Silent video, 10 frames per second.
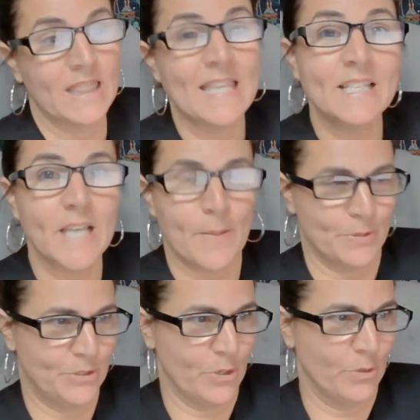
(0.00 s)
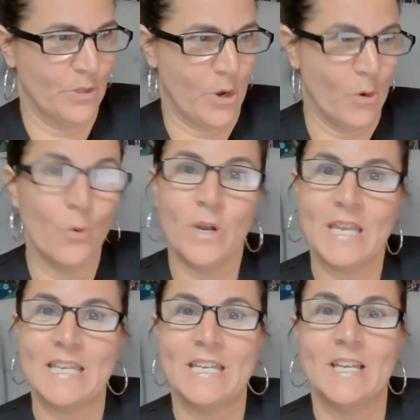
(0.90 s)
this episode, though,
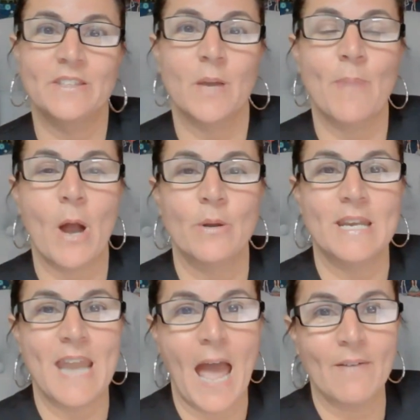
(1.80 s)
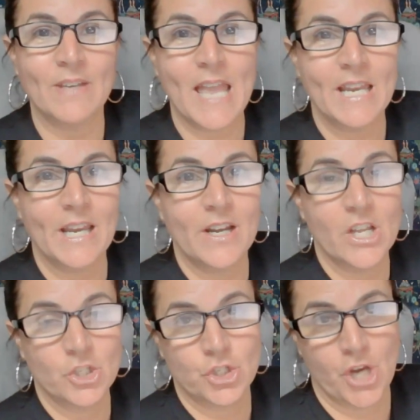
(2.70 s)
is about navigating
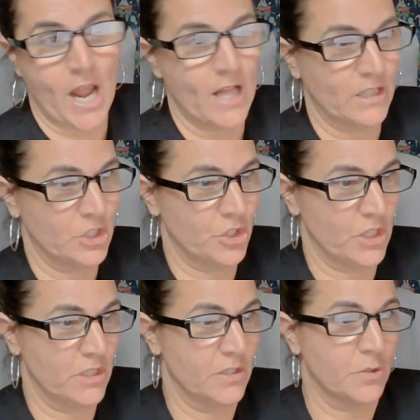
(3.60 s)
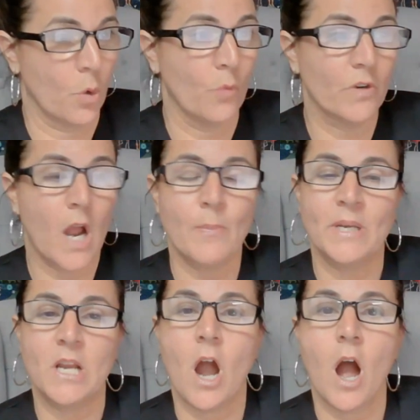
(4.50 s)
challenges,
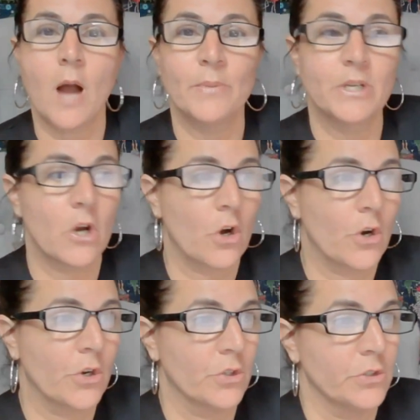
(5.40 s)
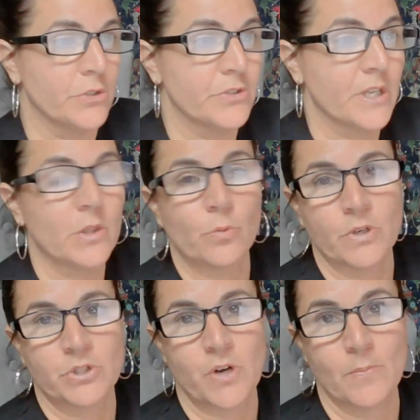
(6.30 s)
overcoming common hurdles in the
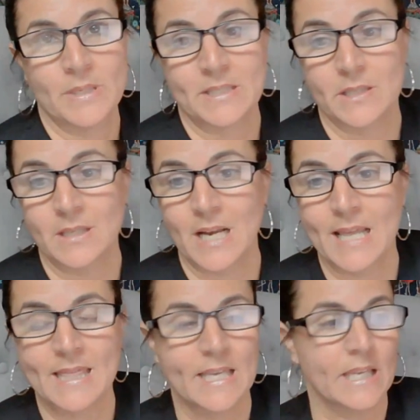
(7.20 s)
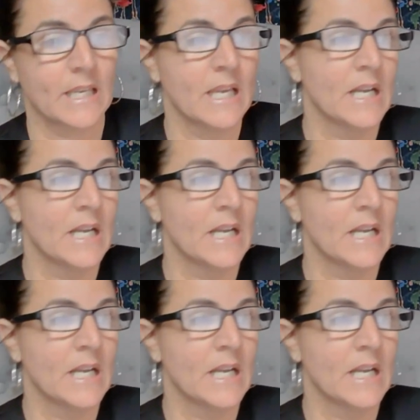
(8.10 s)
restaurant business. And I think